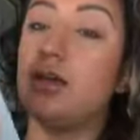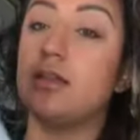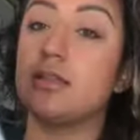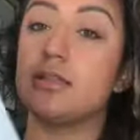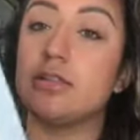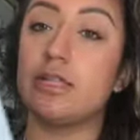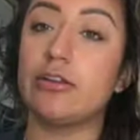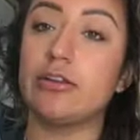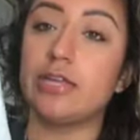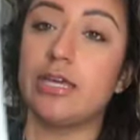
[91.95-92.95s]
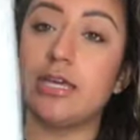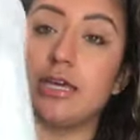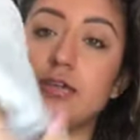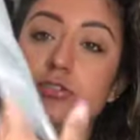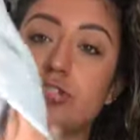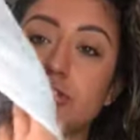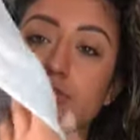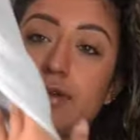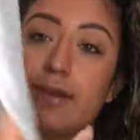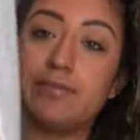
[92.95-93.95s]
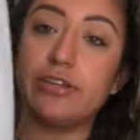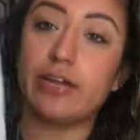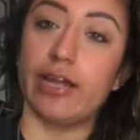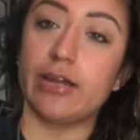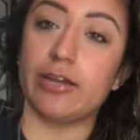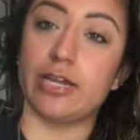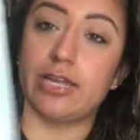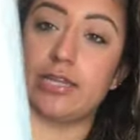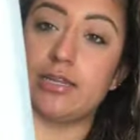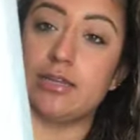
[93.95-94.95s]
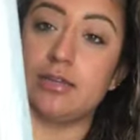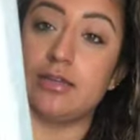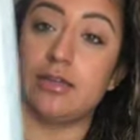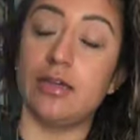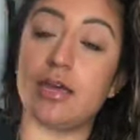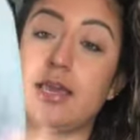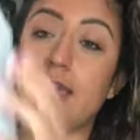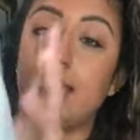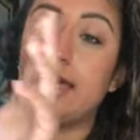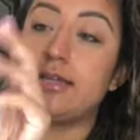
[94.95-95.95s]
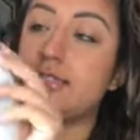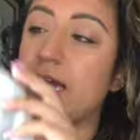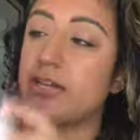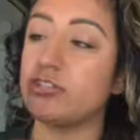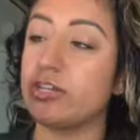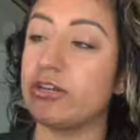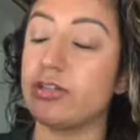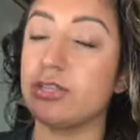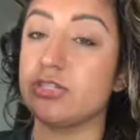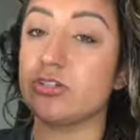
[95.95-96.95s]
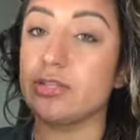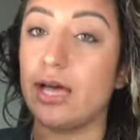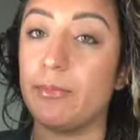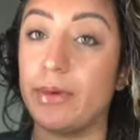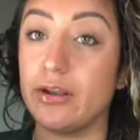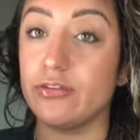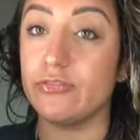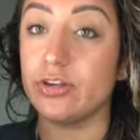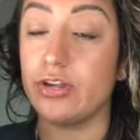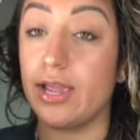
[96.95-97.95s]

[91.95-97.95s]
It literally just wraps your hair in, and I actually hear that these are a lot better for your